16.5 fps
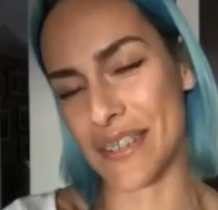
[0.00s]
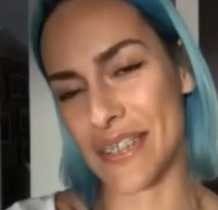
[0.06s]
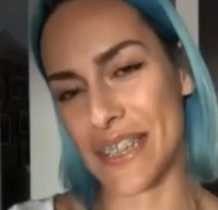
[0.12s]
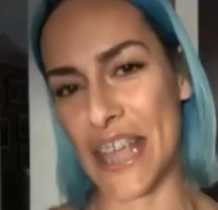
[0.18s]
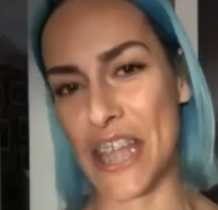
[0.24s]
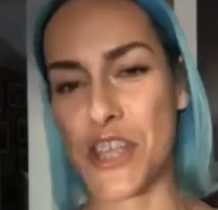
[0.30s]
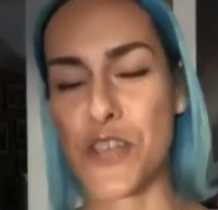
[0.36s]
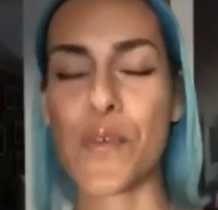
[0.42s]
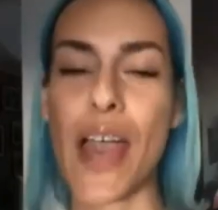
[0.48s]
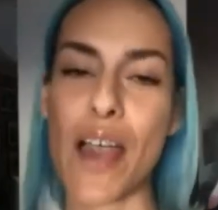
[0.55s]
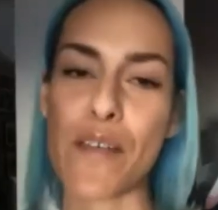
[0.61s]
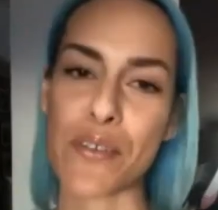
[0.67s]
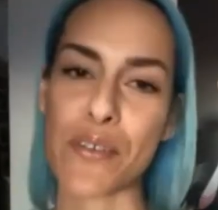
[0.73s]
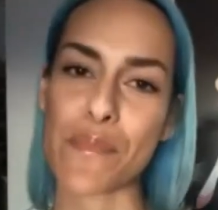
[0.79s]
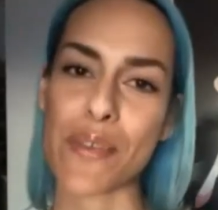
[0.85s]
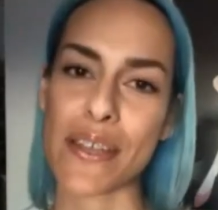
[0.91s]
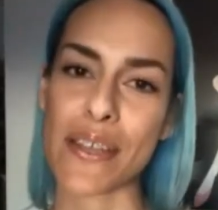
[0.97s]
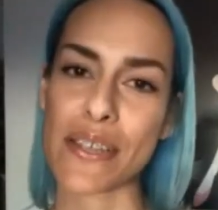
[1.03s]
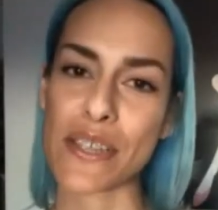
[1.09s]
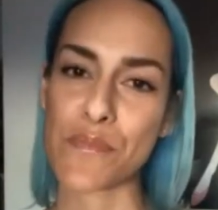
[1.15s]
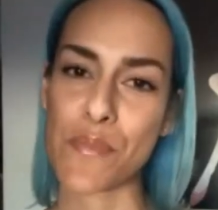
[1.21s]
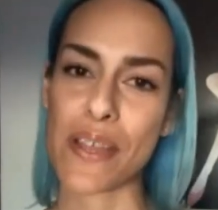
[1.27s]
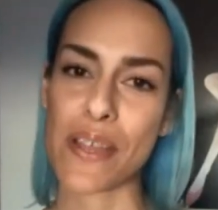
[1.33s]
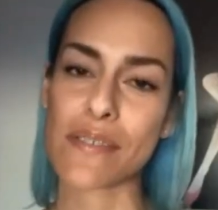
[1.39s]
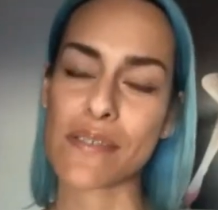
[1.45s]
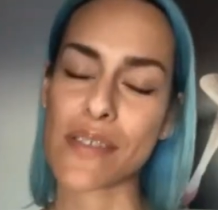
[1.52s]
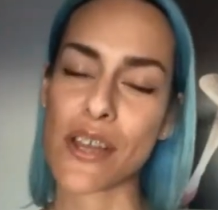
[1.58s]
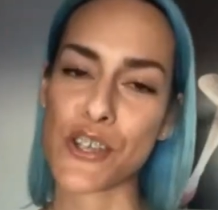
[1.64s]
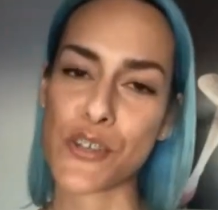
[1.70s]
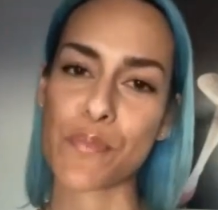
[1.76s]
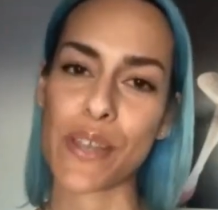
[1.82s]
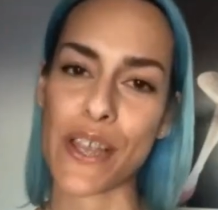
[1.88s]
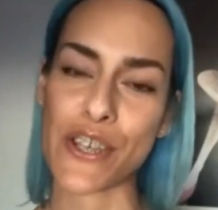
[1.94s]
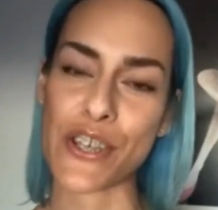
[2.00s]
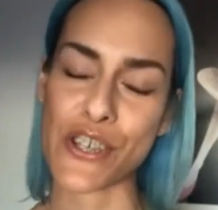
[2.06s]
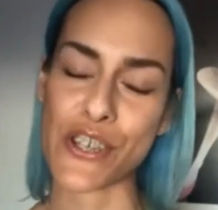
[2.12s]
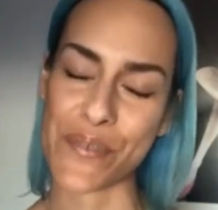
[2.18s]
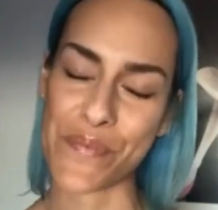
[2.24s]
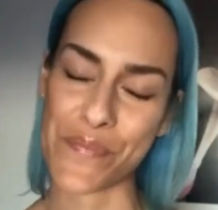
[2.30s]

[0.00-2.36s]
Thank you for having me. It's been such a pleasure.